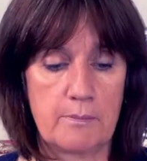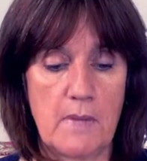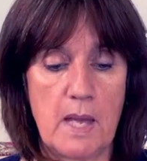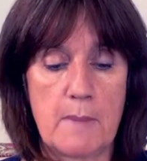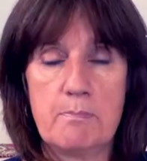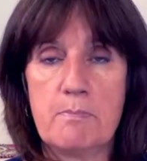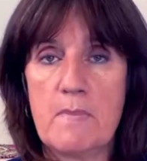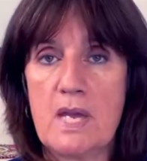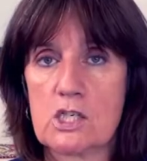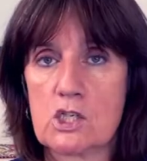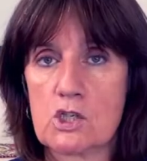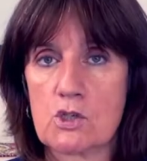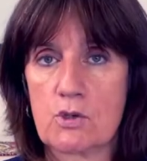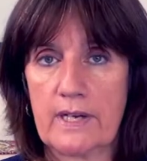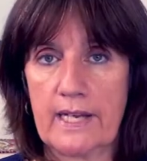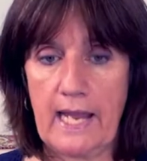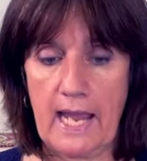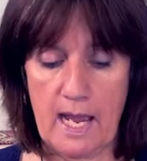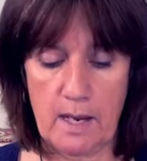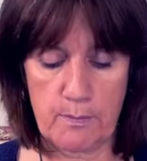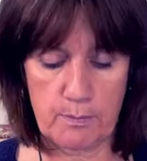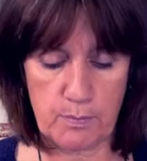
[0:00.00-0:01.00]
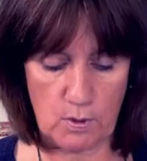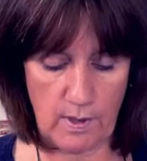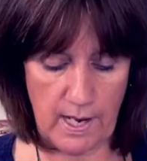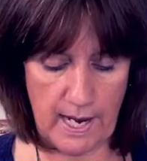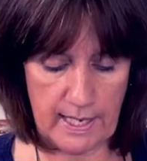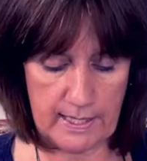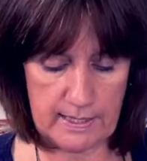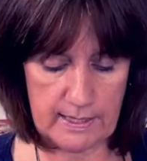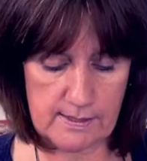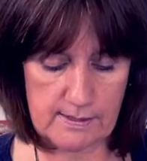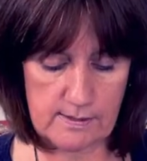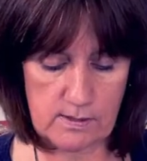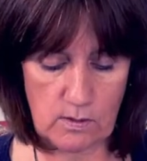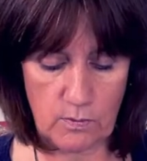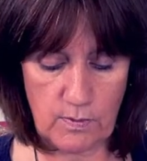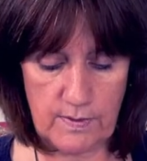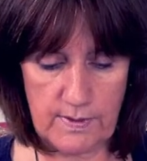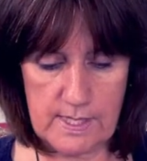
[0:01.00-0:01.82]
measuring apparatus. So